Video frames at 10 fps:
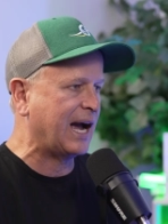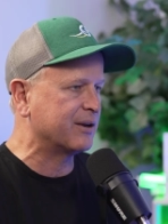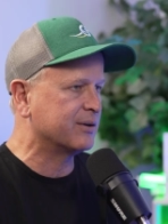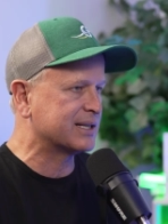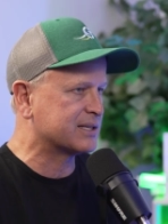How
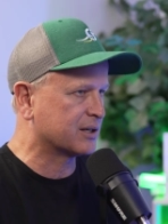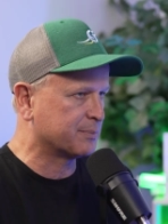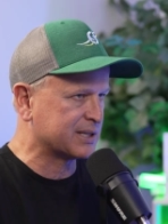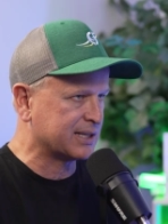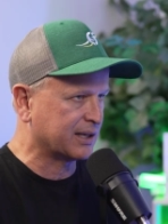do you get
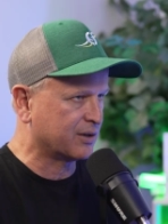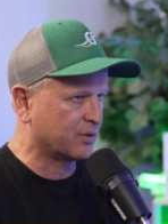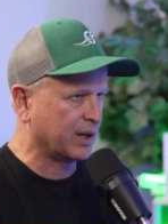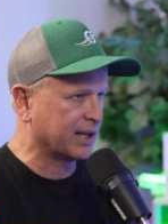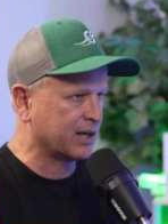0%
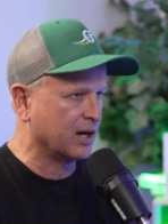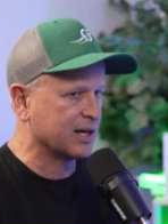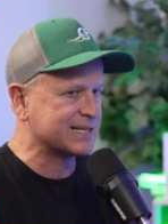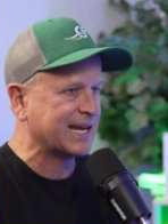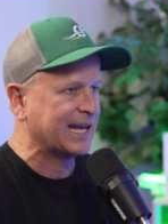credit
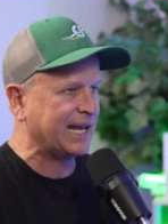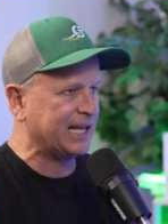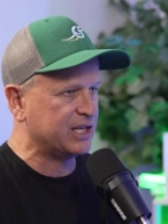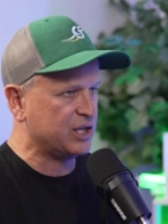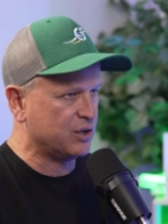cards
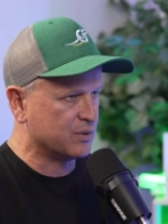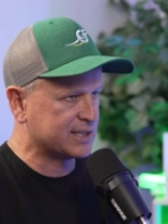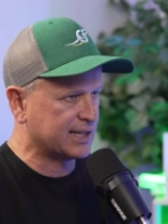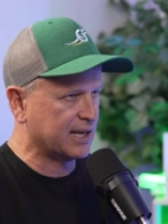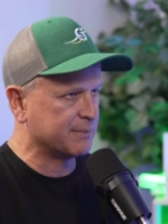and
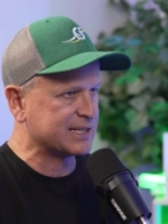use them